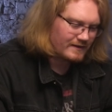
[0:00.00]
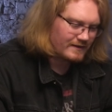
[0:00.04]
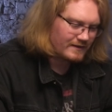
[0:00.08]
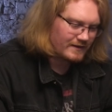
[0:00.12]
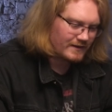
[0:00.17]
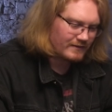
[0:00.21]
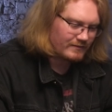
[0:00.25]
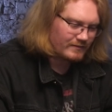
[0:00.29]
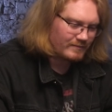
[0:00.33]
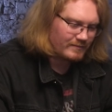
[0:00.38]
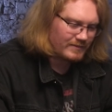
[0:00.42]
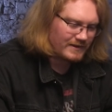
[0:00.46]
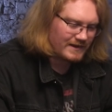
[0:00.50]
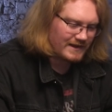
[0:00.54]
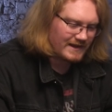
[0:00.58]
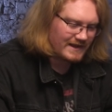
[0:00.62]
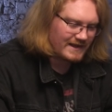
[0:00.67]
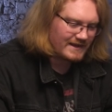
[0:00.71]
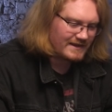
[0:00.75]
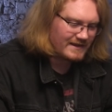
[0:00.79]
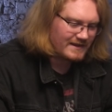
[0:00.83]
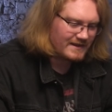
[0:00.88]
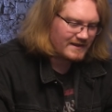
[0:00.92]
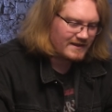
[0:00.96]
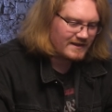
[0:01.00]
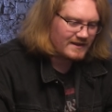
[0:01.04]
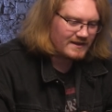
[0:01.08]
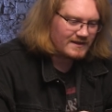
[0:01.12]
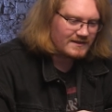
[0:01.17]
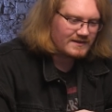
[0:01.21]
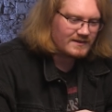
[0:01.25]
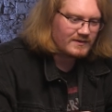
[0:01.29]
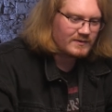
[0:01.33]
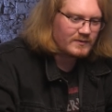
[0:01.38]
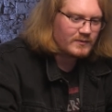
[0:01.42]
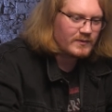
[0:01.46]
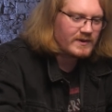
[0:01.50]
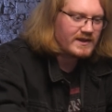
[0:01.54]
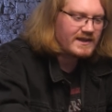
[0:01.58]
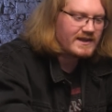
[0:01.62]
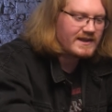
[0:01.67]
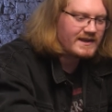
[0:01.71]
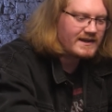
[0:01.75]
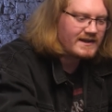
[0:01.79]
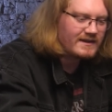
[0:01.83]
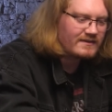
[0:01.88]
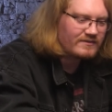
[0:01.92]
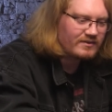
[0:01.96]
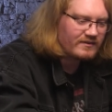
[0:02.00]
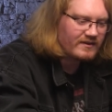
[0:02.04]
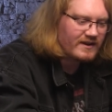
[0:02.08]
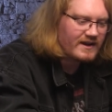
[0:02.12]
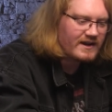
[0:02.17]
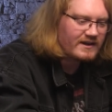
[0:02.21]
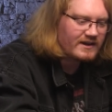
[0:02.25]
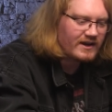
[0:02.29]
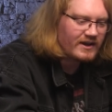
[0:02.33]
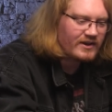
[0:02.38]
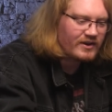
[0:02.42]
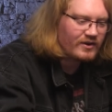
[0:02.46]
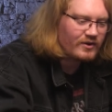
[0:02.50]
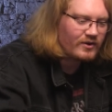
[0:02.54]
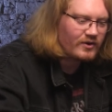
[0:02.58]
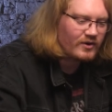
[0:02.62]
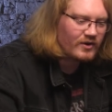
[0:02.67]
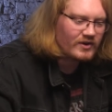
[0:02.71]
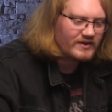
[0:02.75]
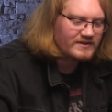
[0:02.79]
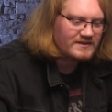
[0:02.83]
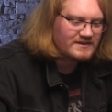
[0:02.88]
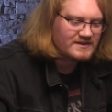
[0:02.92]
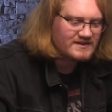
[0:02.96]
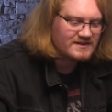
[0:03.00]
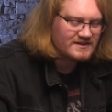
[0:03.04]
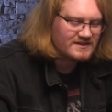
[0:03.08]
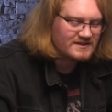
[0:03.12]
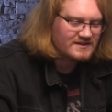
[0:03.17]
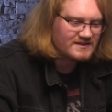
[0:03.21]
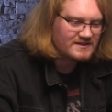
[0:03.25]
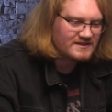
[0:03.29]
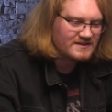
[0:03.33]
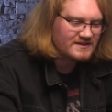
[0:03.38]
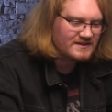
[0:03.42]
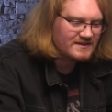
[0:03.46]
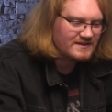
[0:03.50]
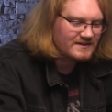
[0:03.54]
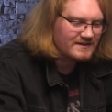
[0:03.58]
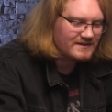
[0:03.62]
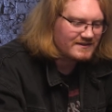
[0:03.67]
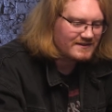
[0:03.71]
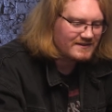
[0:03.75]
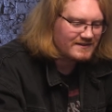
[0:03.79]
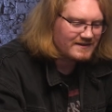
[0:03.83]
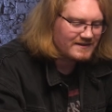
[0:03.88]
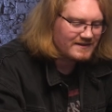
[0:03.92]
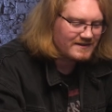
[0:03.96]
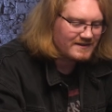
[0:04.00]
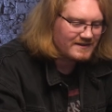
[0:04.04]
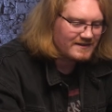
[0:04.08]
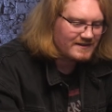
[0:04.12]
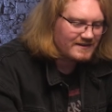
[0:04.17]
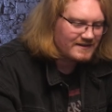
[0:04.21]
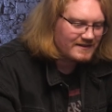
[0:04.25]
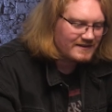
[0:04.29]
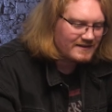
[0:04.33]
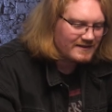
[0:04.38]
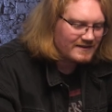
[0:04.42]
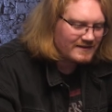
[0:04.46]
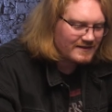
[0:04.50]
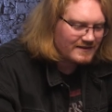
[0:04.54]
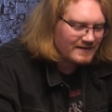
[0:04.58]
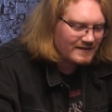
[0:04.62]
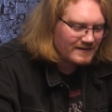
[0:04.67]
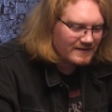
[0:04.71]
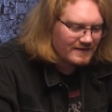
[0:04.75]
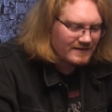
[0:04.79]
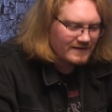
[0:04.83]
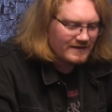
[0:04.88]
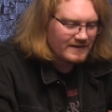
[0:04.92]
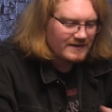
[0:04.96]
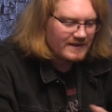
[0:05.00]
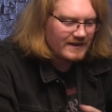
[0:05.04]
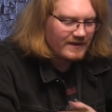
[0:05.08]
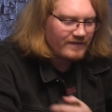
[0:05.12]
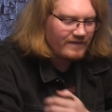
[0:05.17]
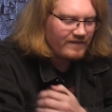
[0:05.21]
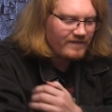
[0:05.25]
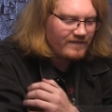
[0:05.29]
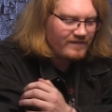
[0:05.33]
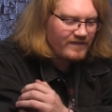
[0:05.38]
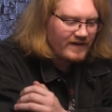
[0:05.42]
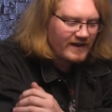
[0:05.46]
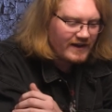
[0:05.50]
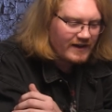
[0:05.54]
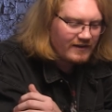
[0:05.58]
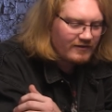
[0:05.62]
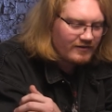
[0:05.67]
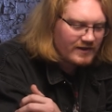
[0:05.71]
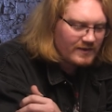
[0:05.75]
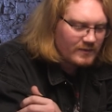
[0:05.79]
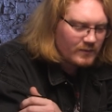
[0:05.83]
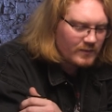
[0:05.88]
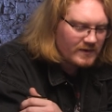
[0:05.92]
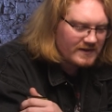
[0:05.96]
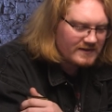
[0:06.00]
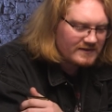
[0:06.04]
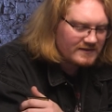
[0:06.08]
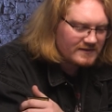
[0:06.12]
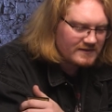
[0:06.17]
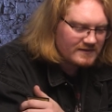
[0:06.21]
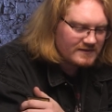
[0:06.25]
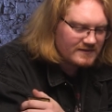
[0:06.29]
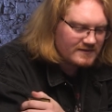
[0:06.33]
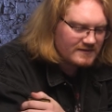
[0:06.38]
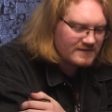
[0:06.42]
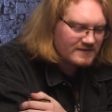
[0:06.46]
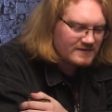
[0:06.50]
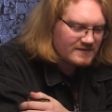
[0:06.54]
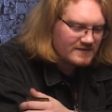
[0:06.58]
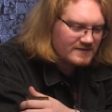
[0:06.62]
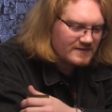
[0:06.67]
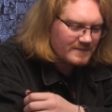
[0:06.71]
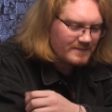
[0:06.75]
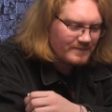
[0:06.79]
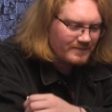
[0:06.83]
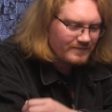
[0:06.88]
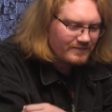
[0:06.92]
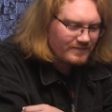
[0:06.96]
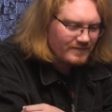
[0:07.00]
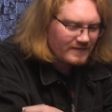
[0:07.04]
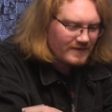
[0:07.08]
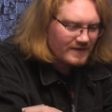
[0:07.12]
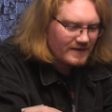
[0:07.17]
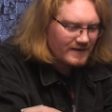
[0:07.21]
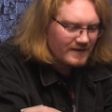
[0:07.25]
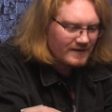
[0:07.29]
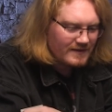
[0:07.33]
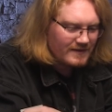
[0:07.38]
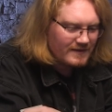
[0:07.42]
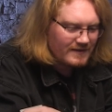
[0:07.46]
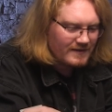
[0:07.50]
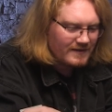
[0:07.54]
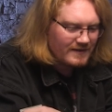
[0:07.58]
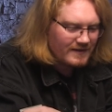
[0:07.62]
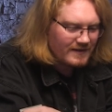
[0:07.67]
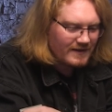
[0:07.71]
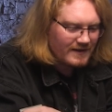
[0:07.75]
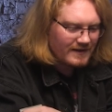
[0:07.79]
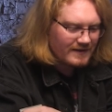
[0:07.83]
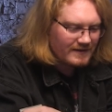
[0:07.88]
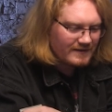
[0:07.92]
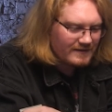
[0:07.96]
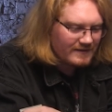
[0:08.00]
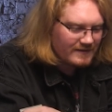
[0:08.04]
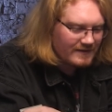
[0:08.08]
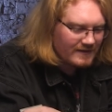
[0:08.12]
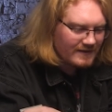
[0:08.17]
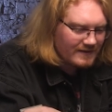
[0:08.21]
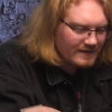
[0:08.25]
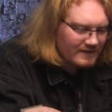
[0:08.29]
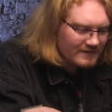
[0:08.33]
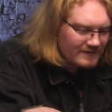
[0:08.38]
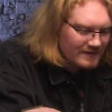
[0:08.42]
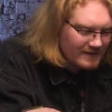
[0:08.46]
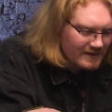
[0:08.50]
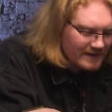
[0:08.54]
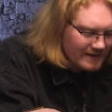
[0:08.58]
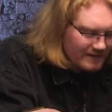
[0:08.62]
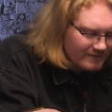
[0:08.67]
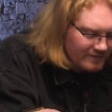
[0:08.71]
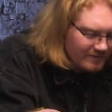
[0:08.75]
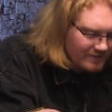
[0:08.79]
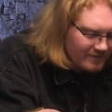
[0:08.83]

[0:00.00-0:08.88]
and I will play the Wee Dragonauts! Ah, a classic card. They're fairy wizards, and uh, looks like they can